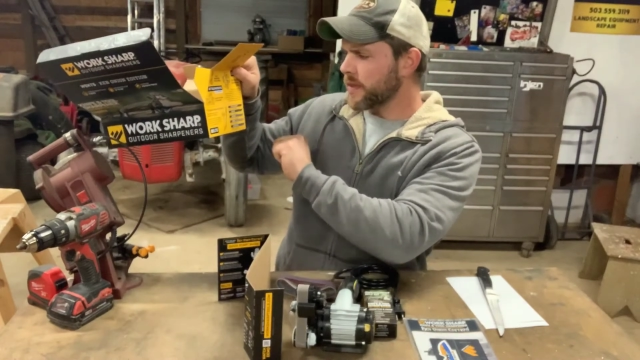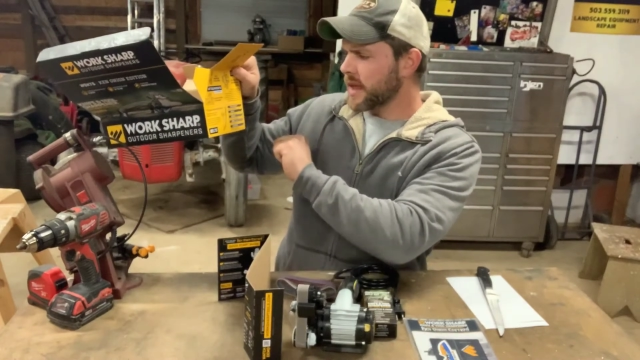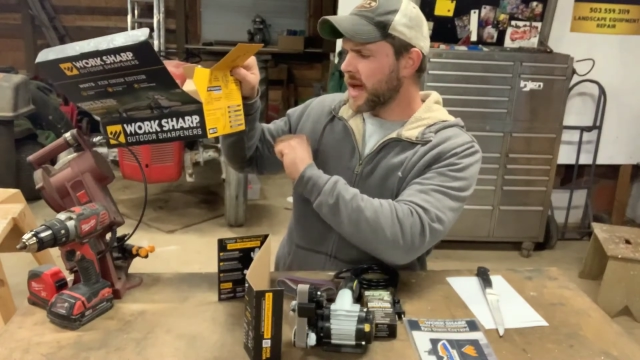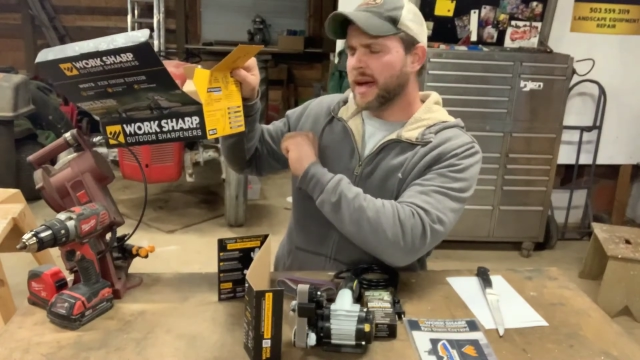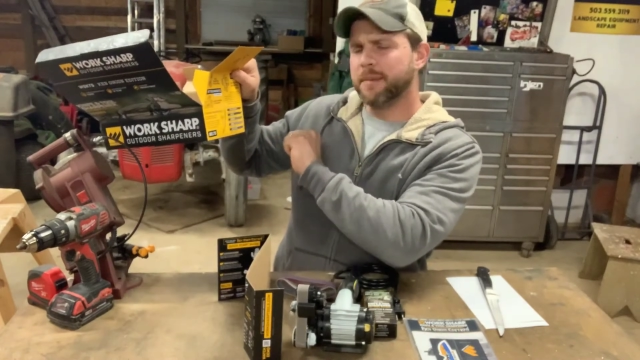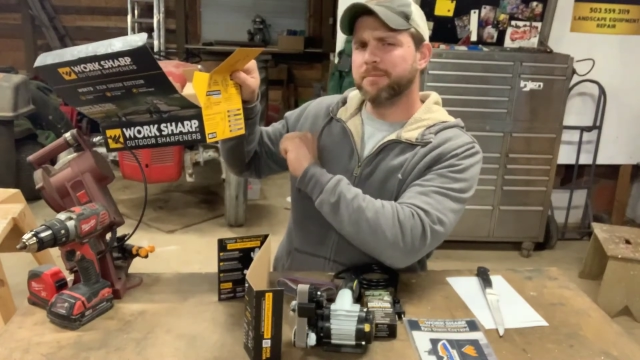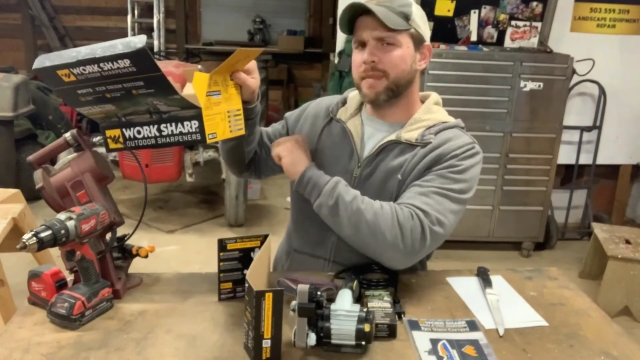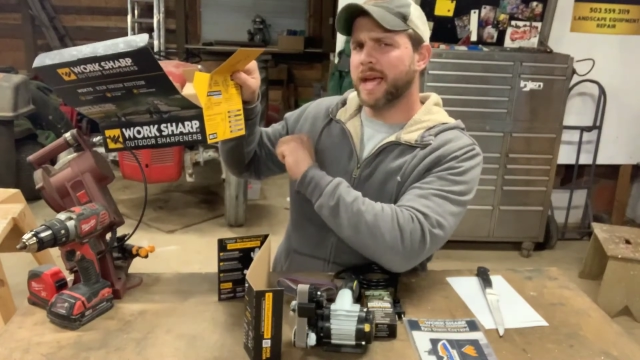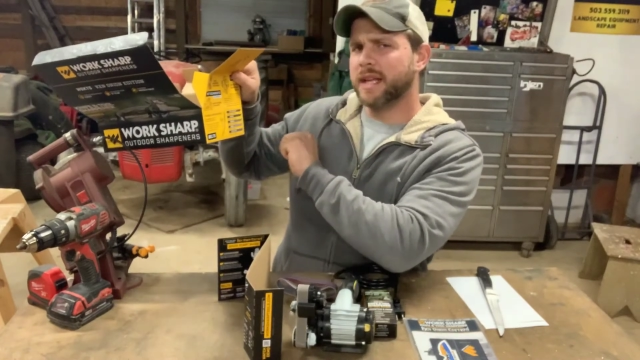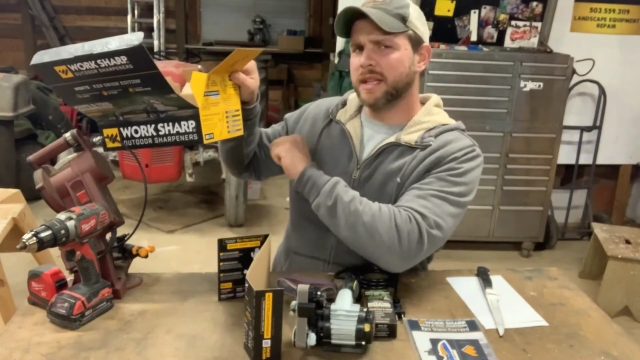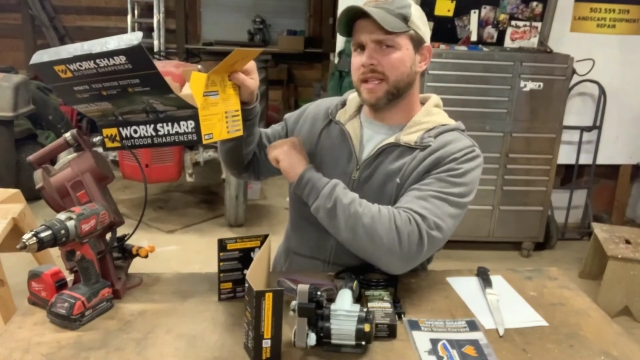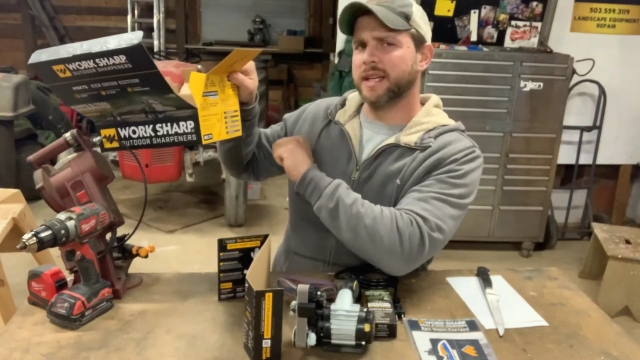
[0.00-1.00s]
I'm
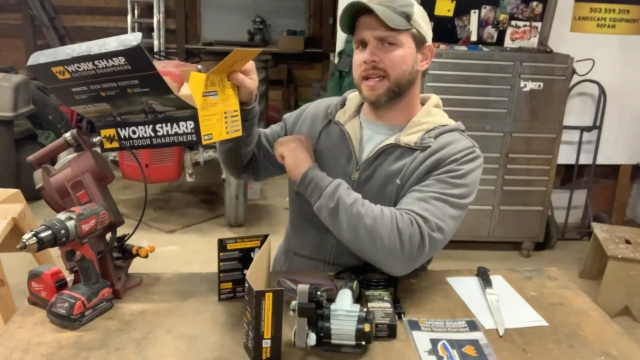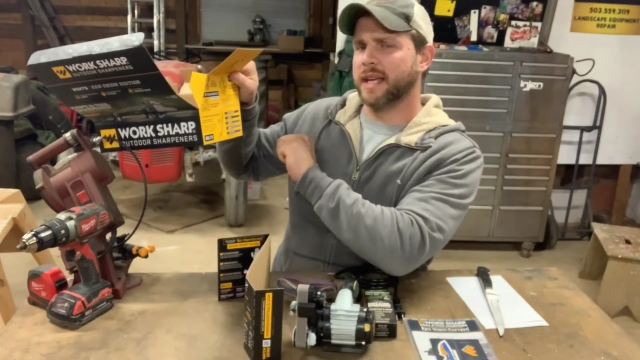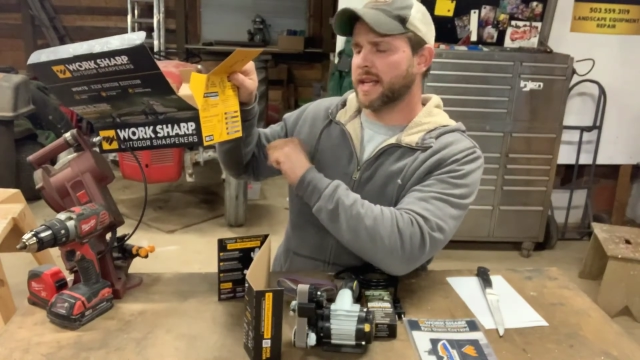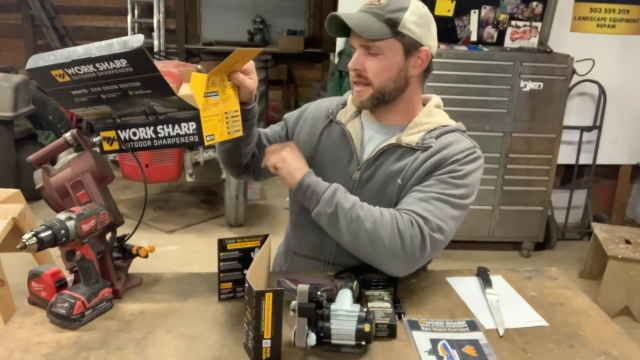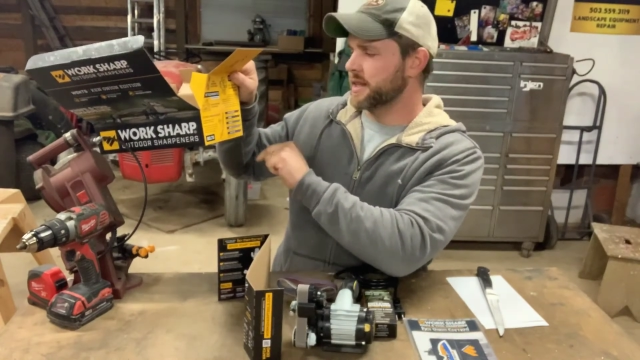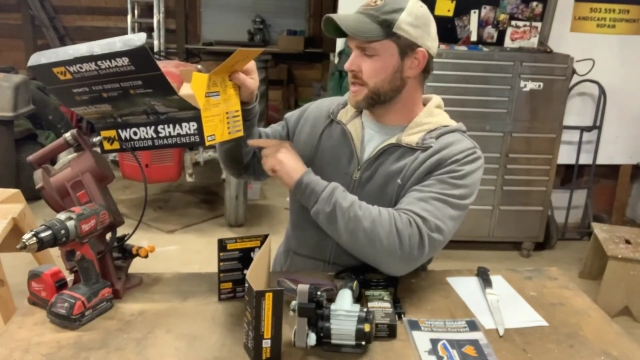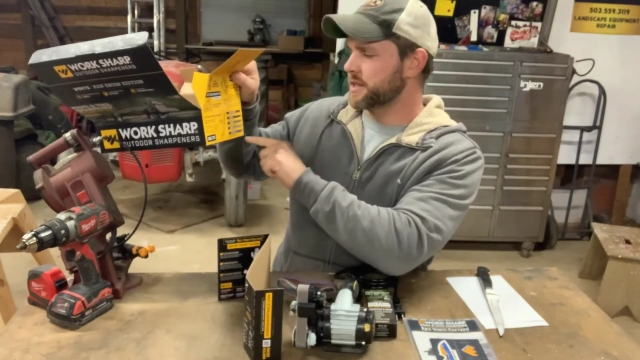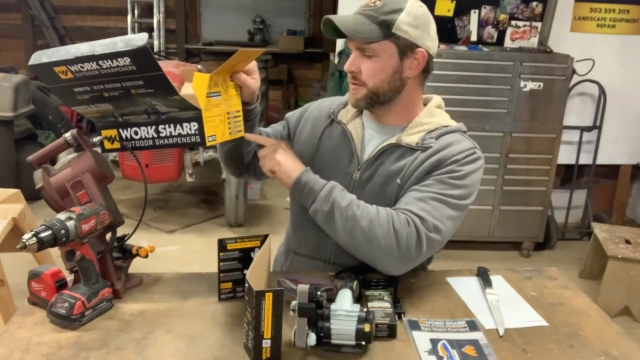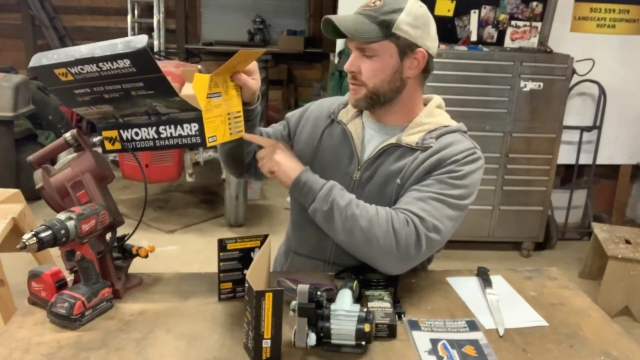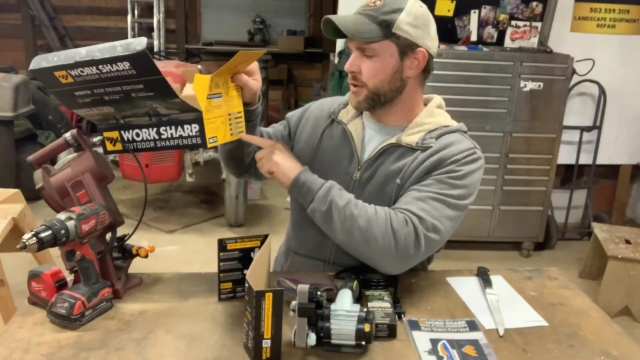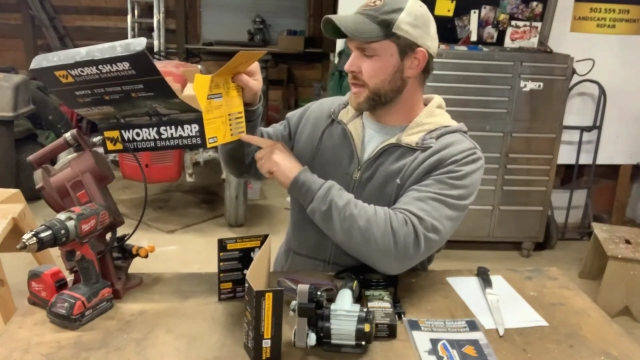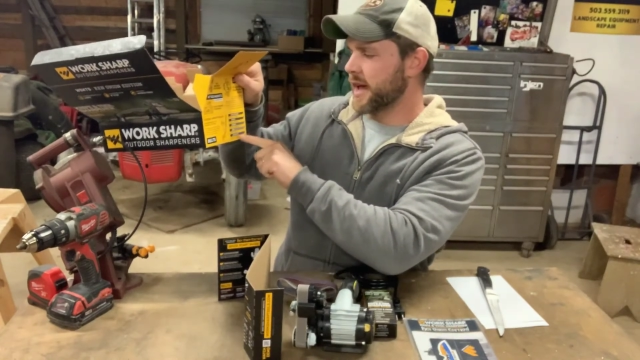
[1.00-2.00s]
mainly getting this
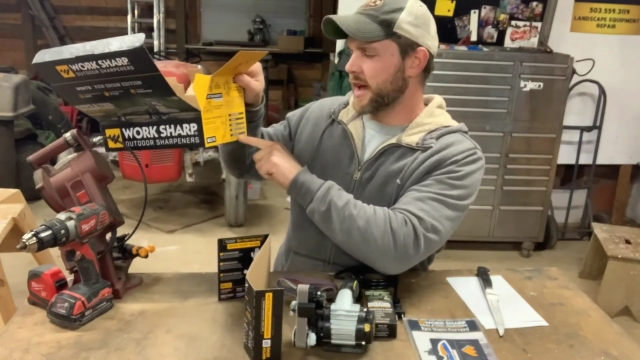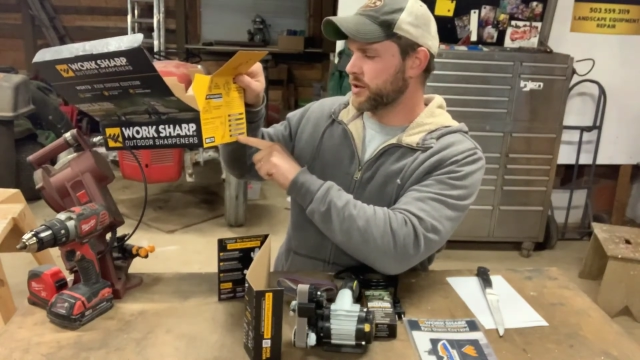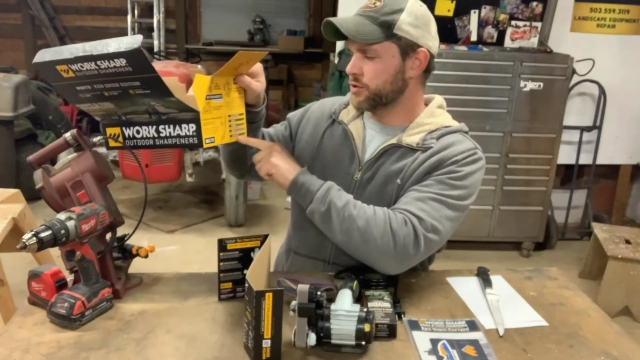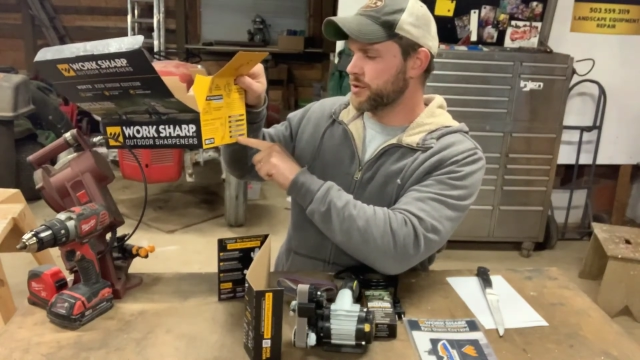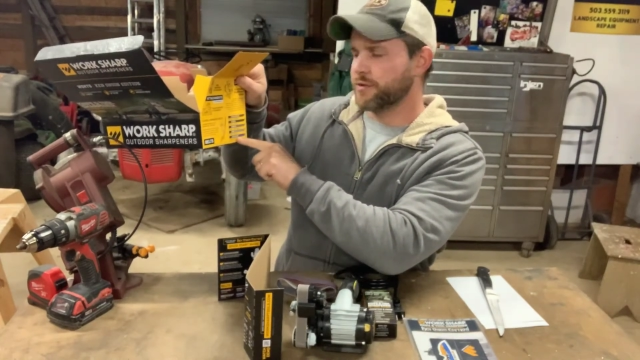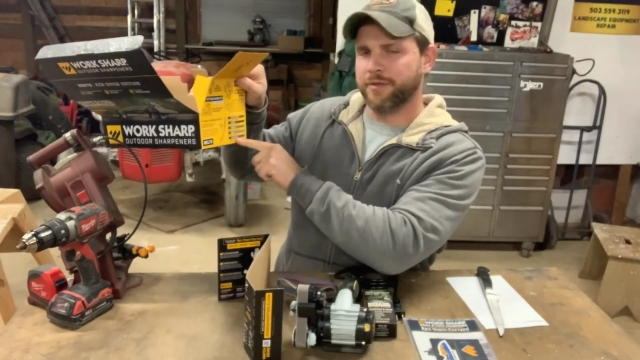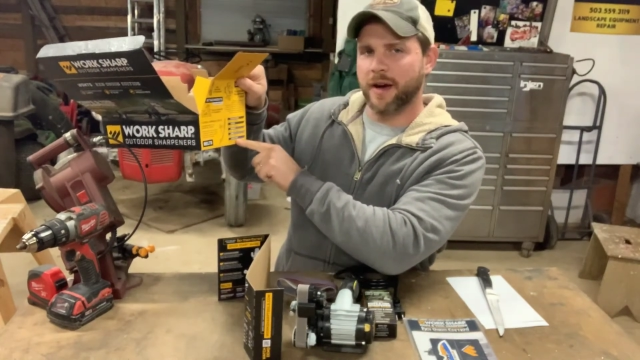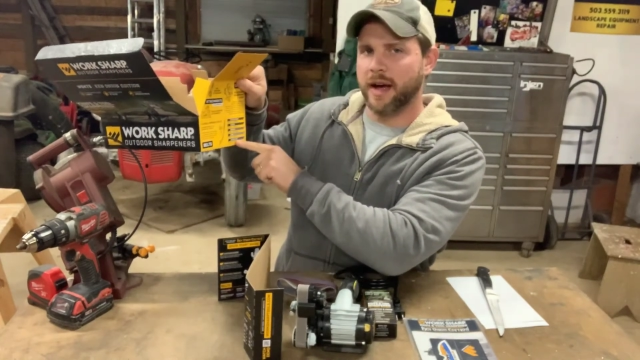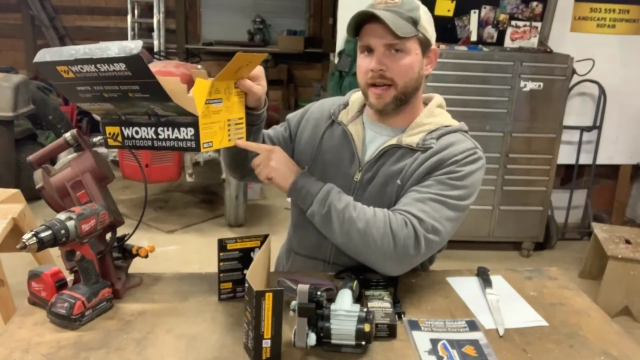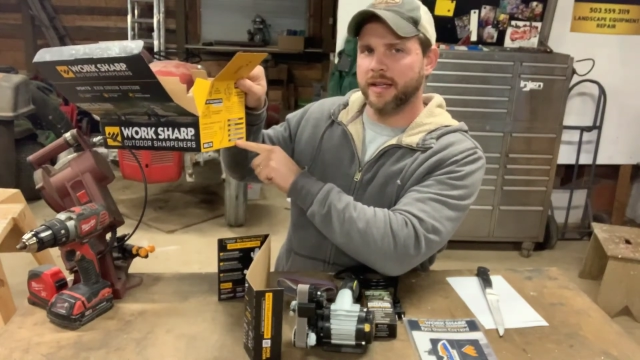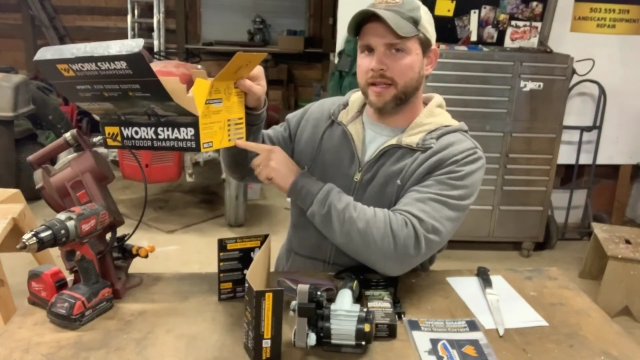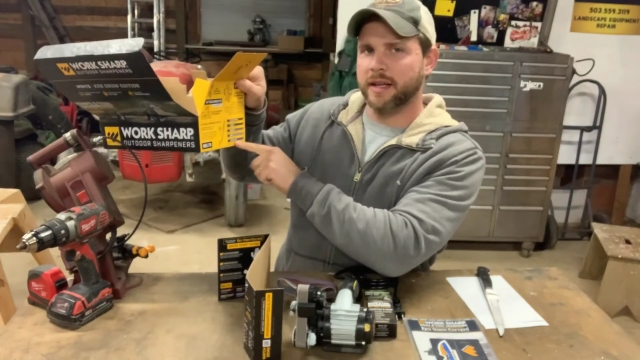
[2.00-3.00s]
for the extra
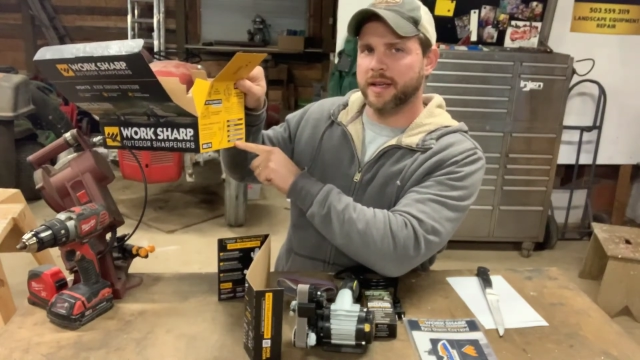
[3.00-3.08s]
fine